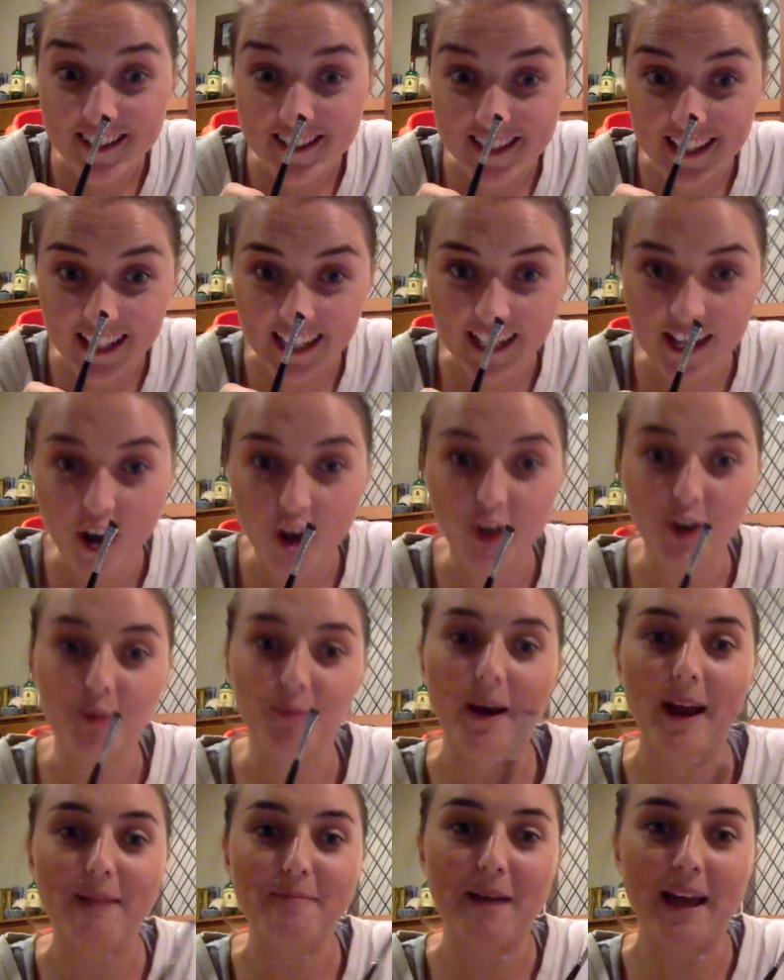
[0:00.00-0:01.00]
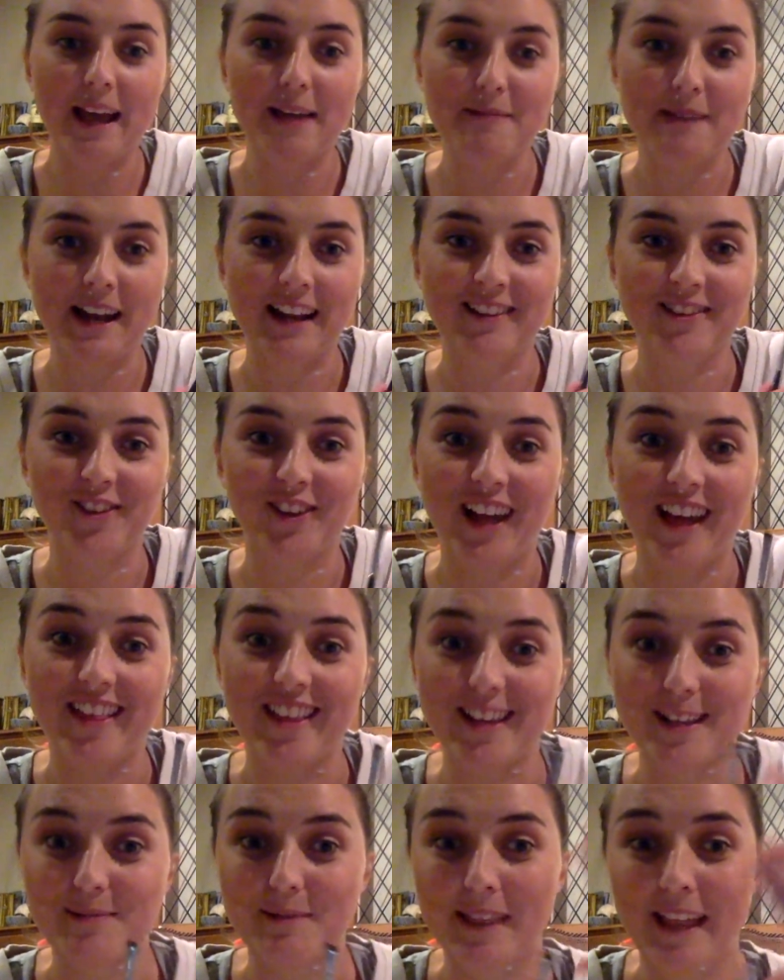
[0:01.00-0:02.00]
See? Oh no, wait, makeup artists go like
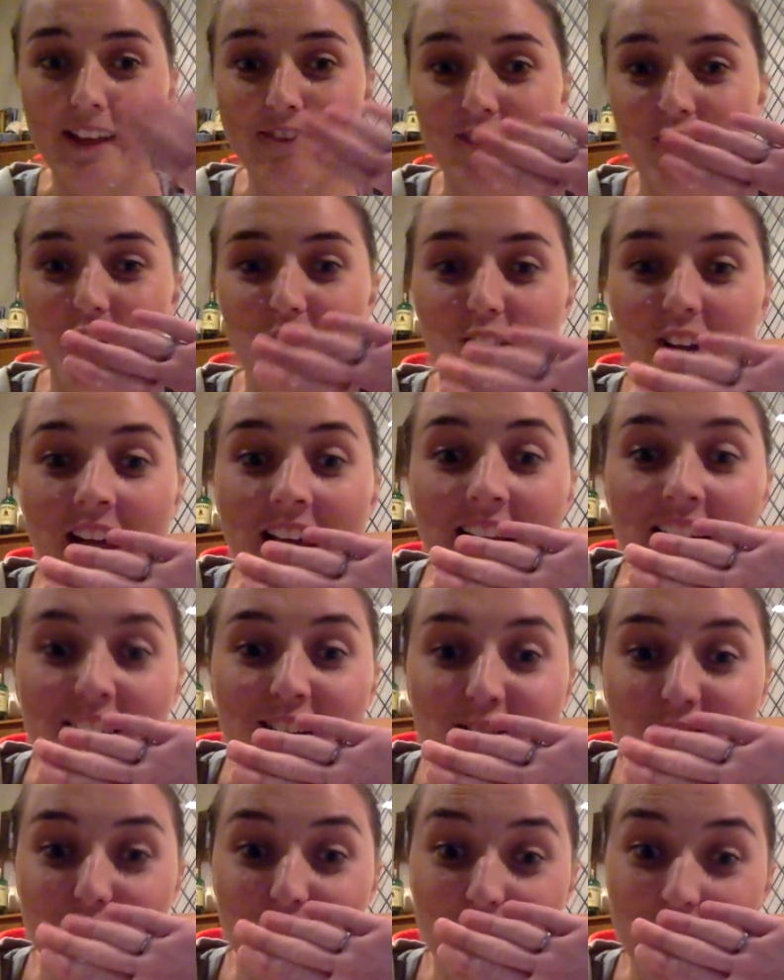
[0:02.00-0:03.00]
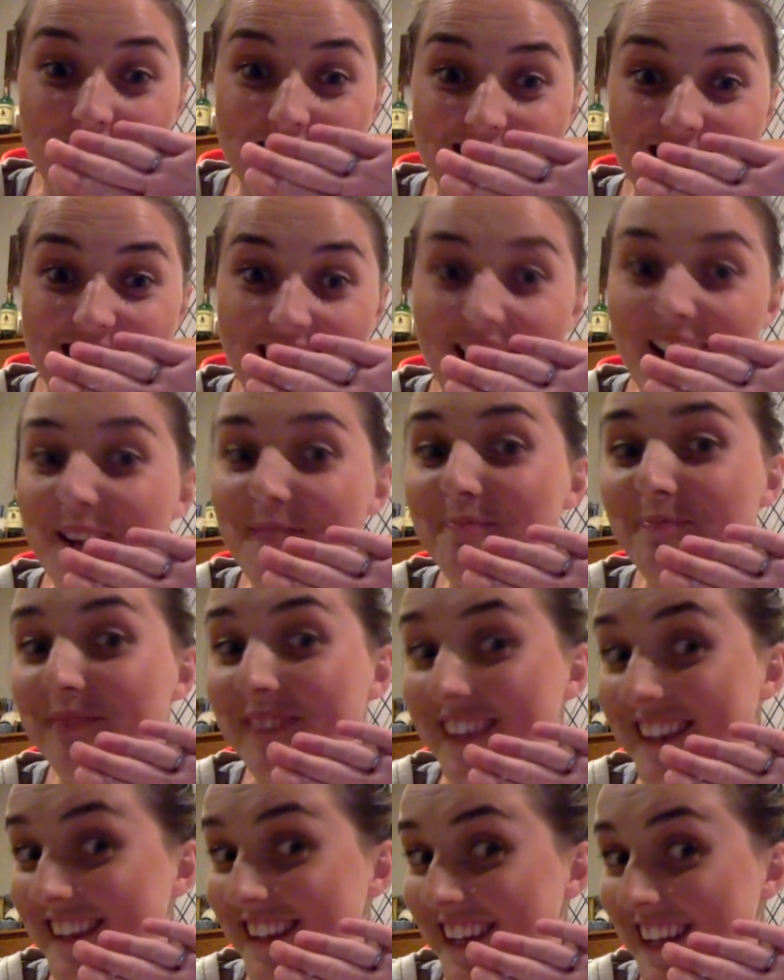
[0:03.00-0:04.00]
this when they vlog, so you can see it.
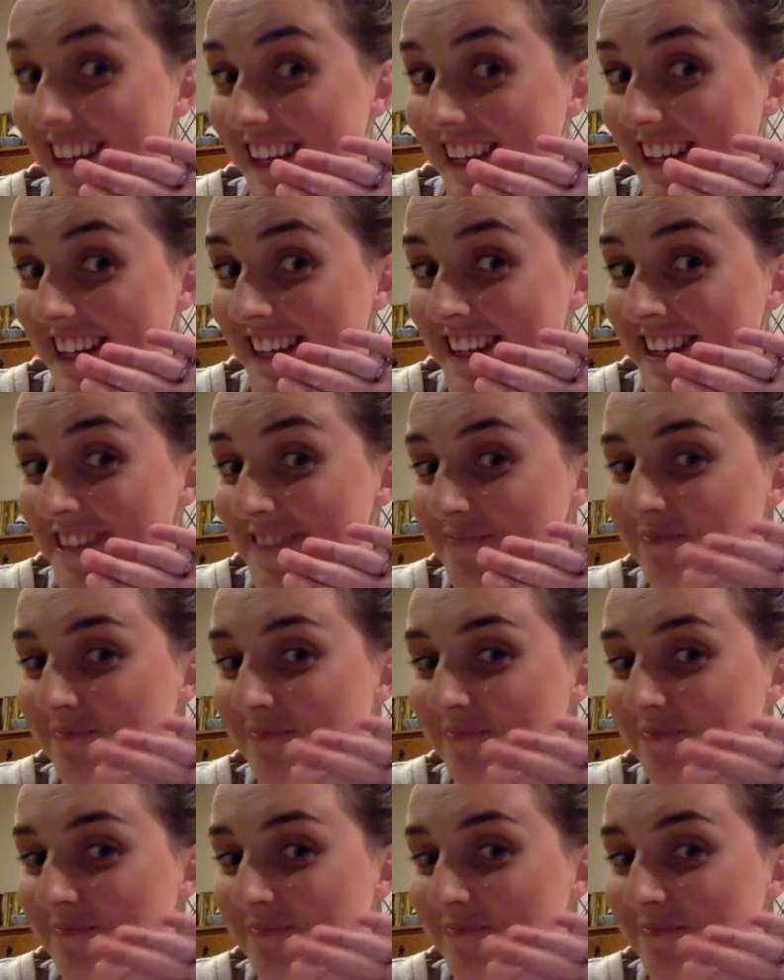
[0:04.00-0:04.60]
See?